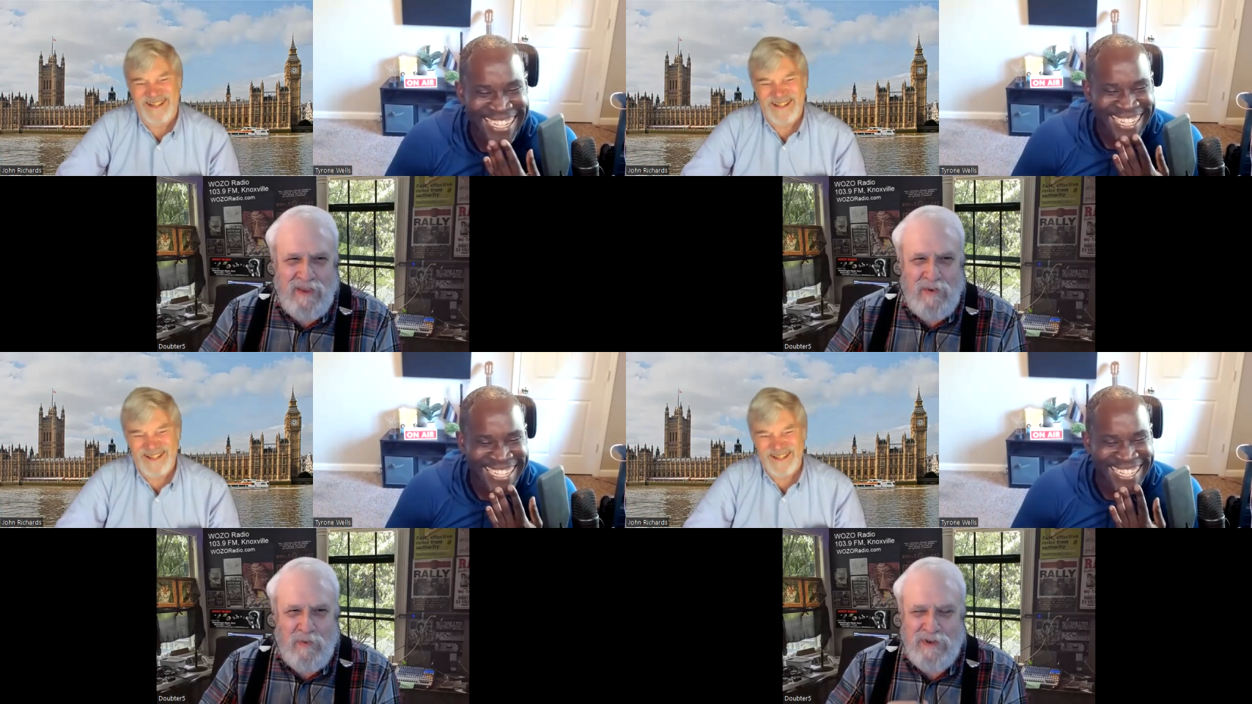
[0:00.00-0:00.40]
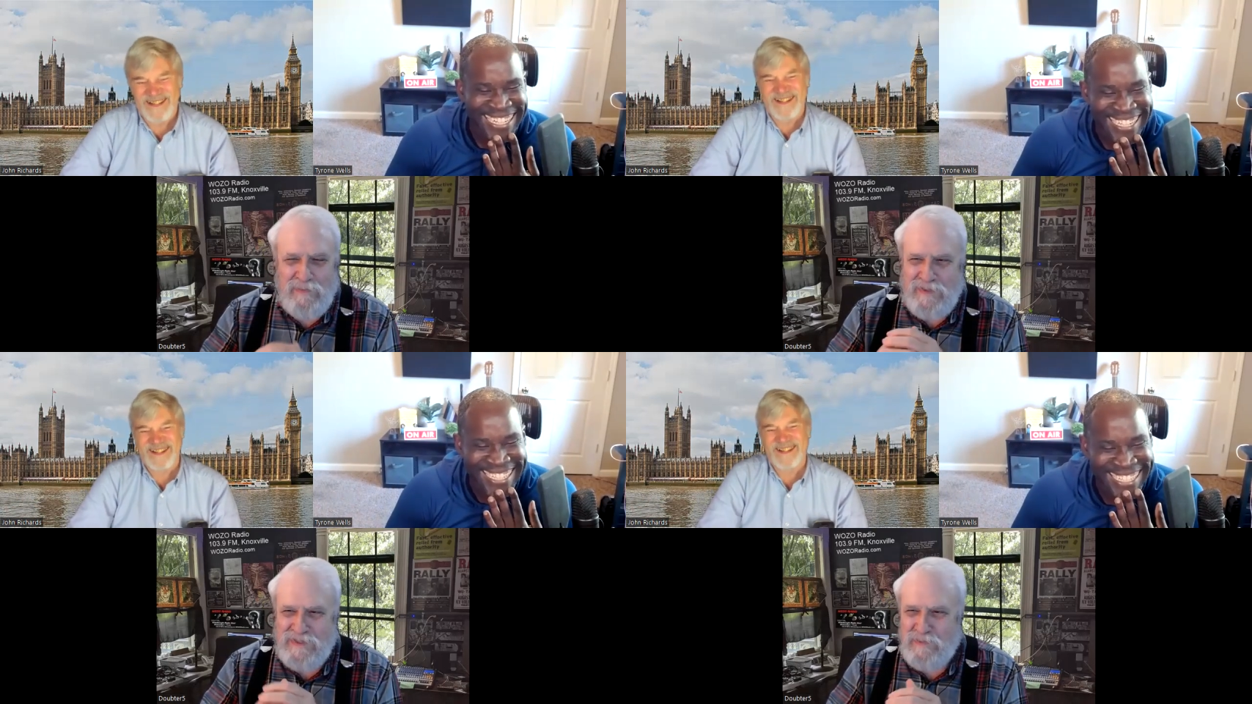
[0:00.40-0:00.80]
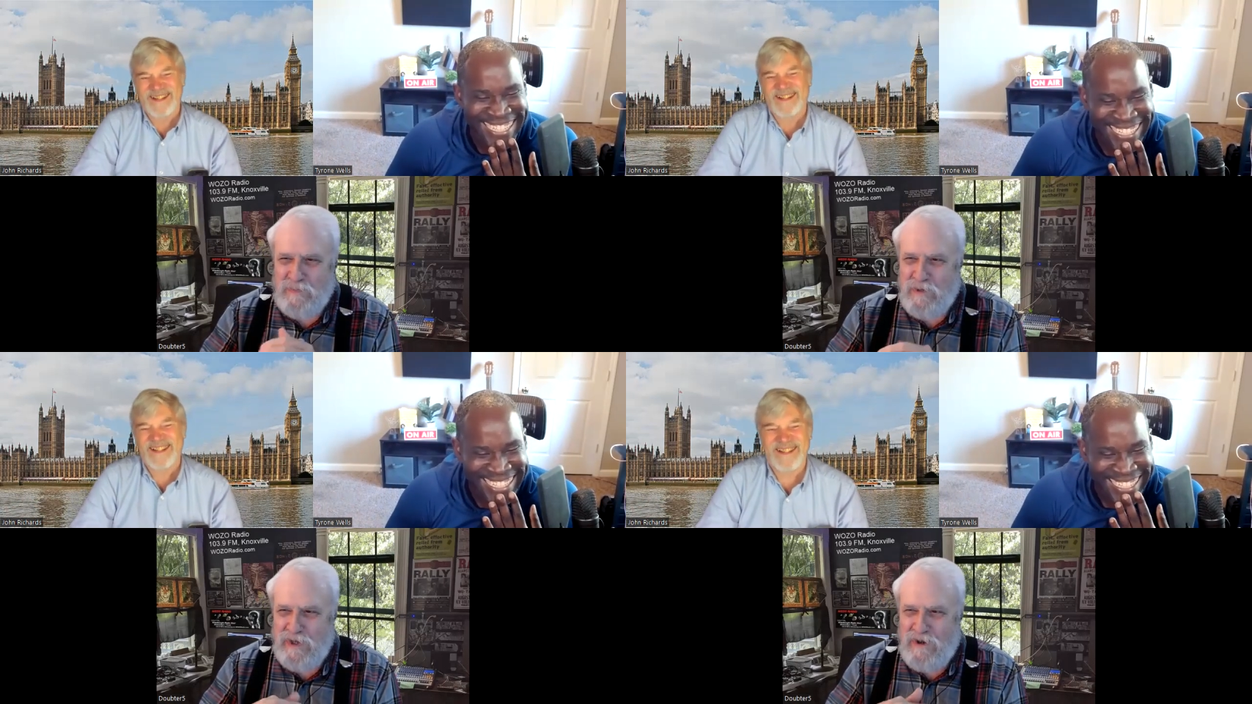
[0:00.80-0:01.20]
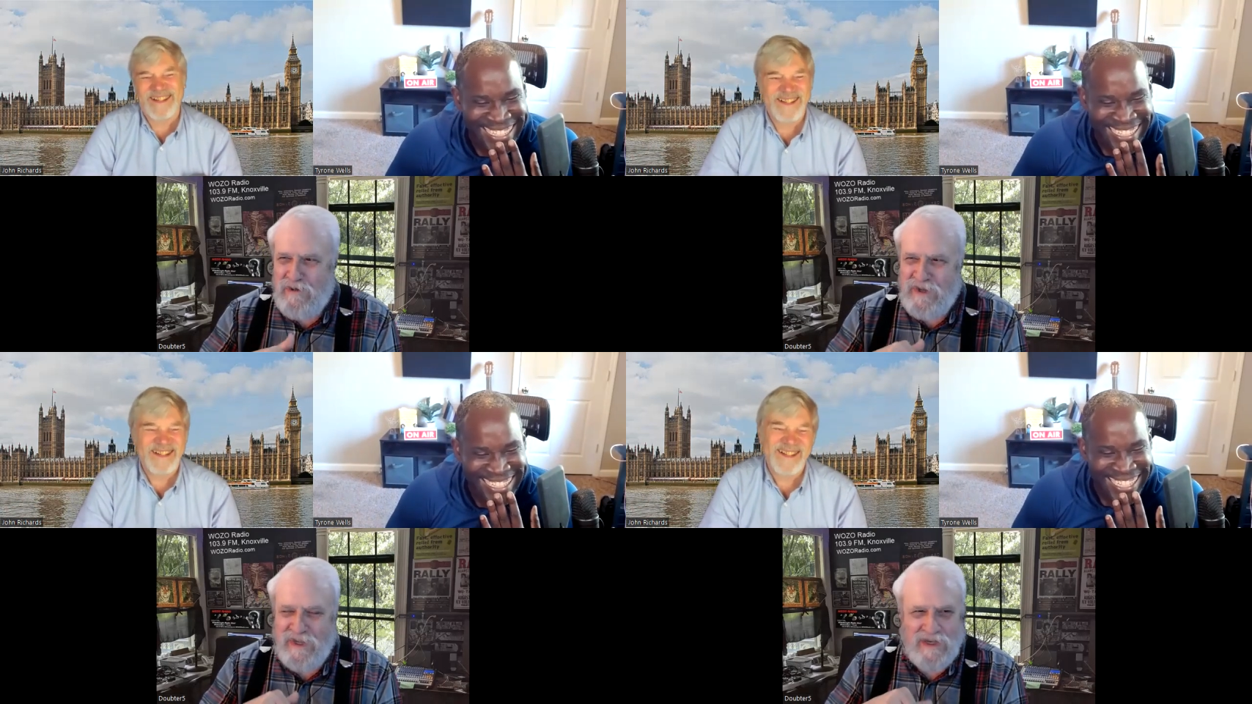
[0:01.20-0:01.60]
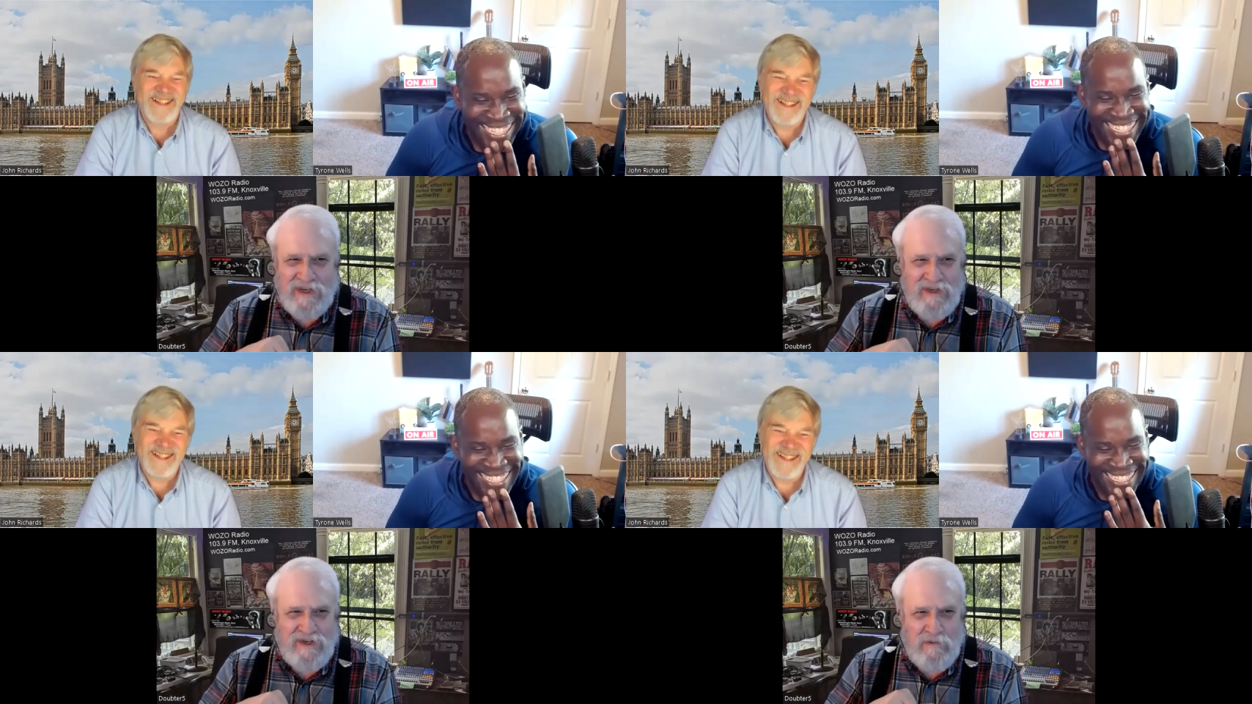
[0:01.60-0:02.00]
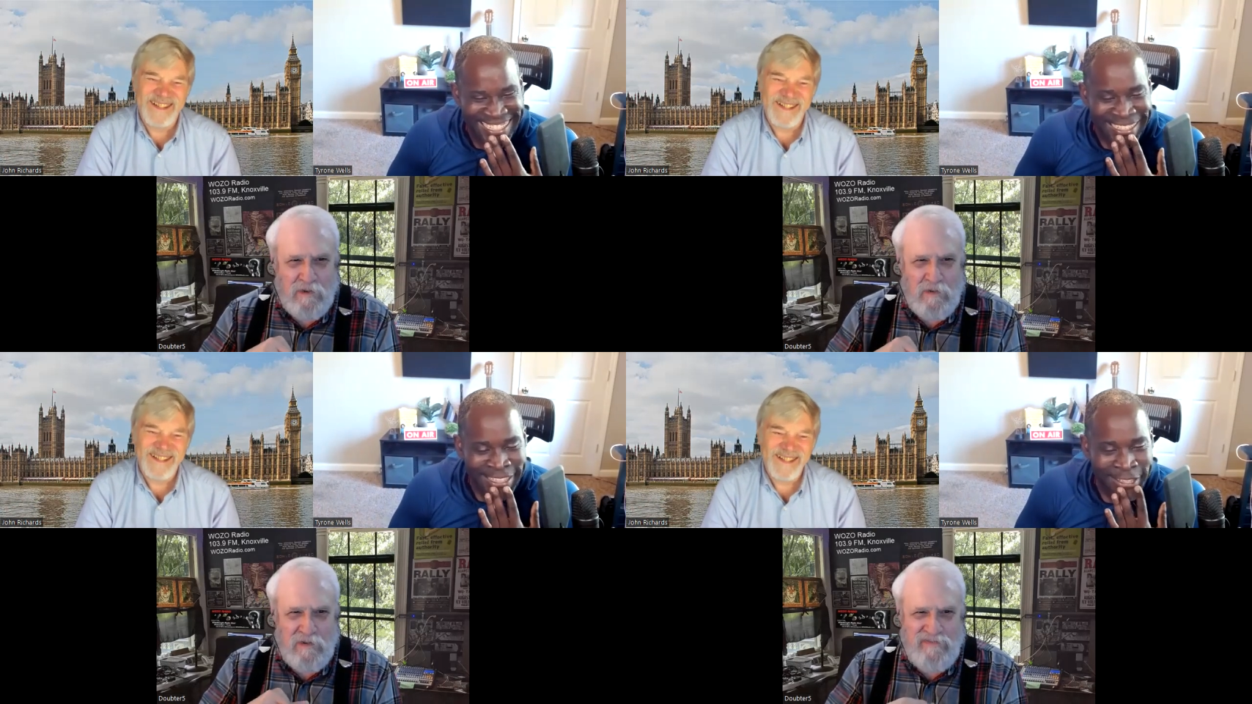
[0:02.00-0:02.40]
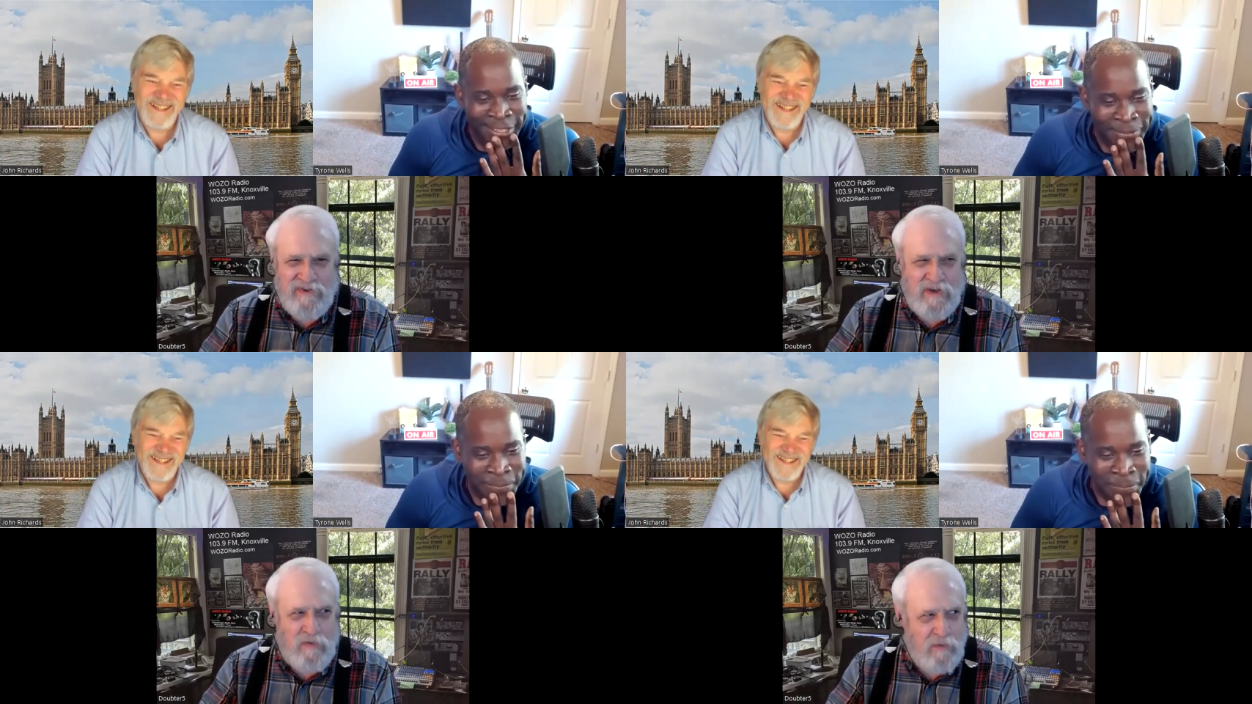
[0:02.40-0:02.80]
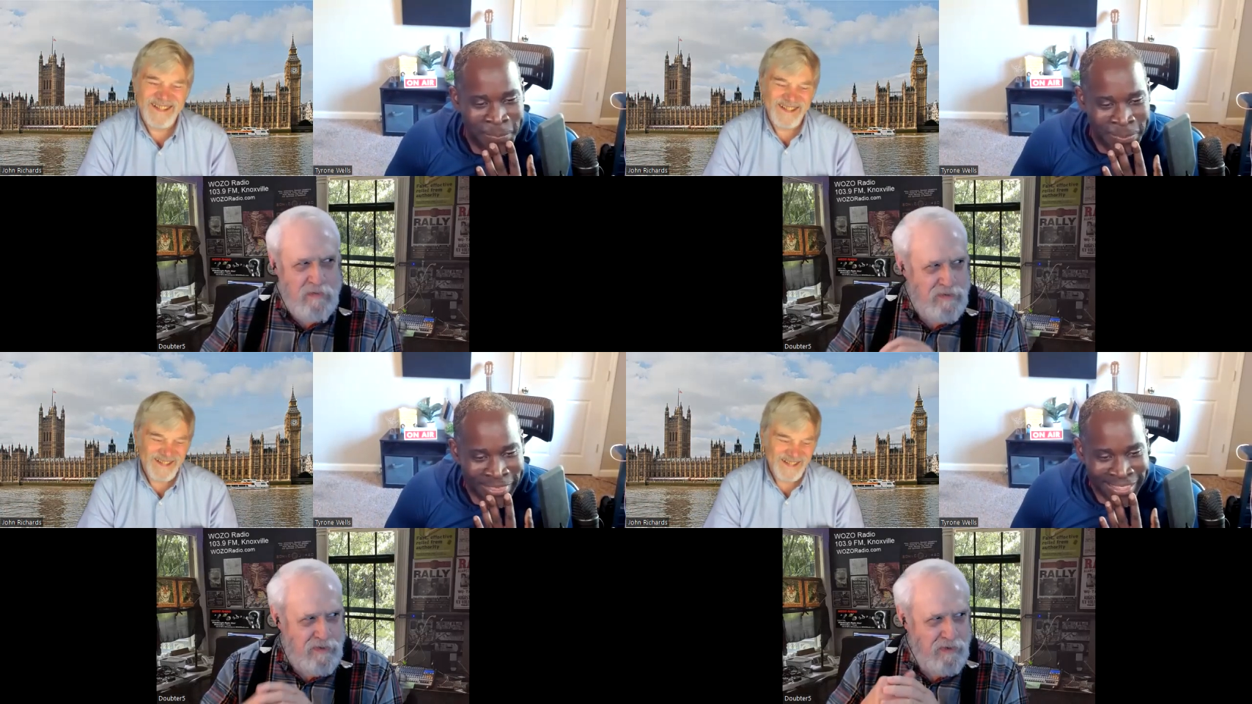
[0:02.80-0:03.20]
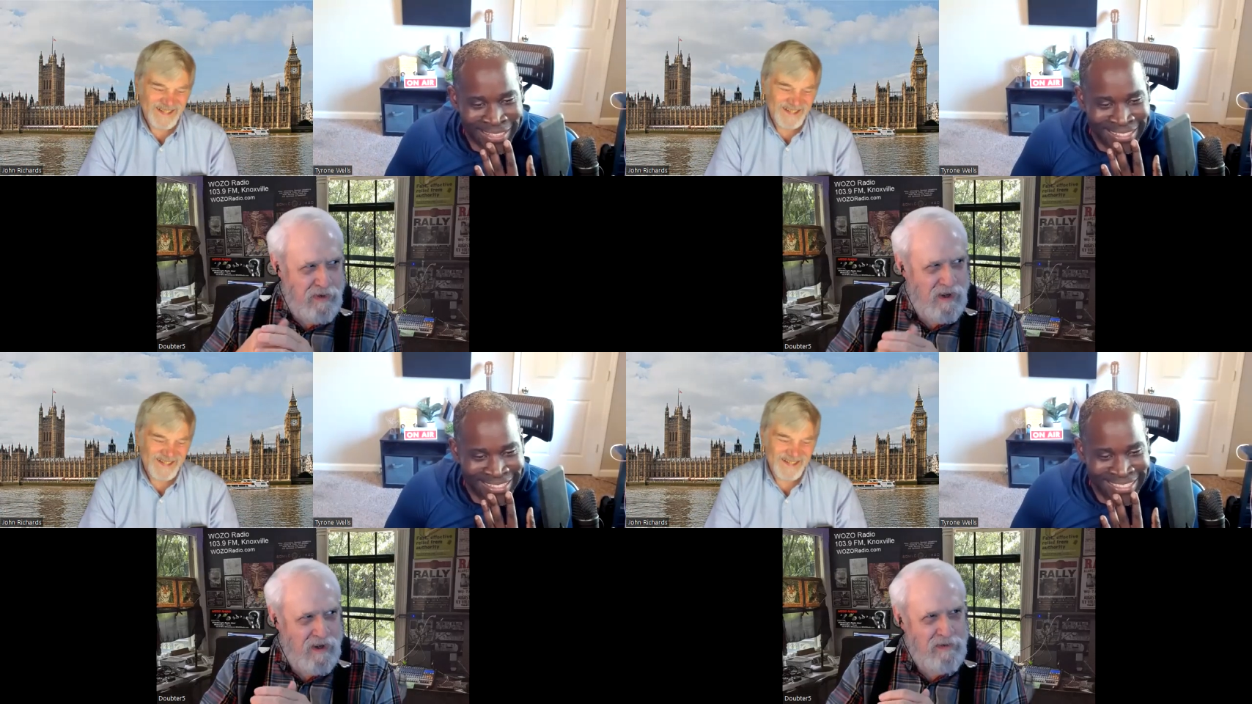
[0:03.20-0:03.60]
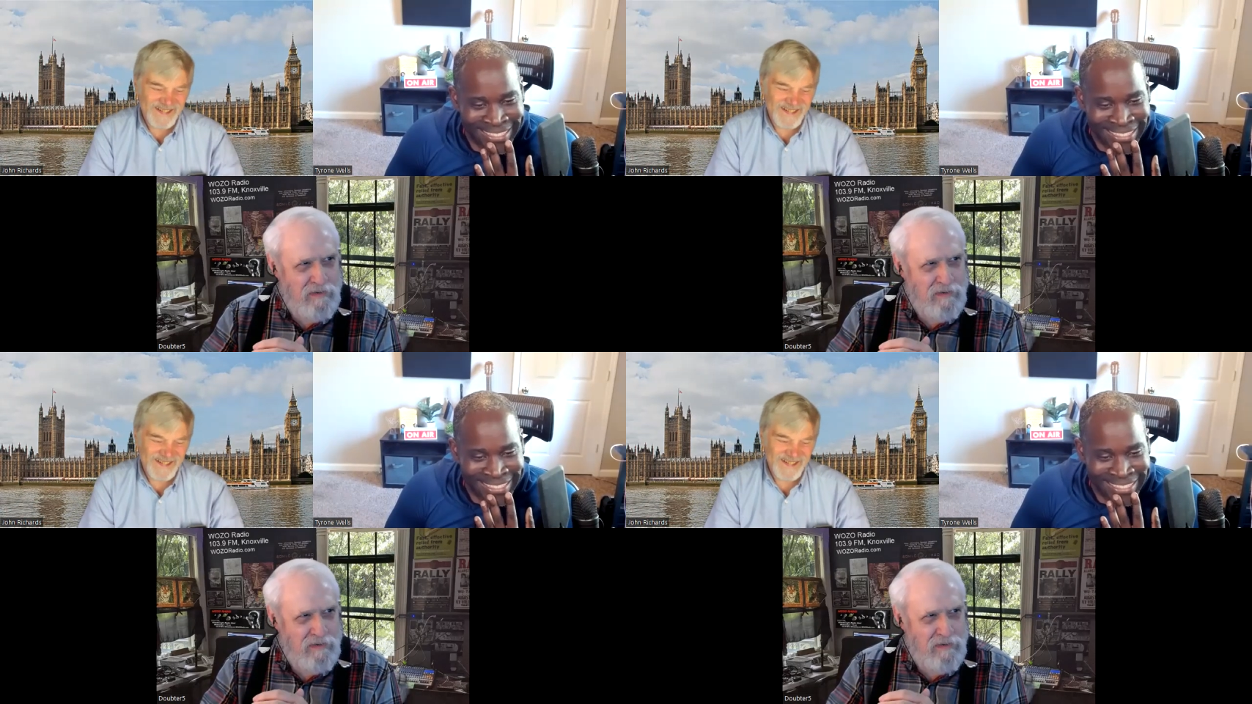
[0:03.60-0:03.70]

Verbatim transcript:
Speaker 1: Well, it depends on where you are in England or, or even northern New uh,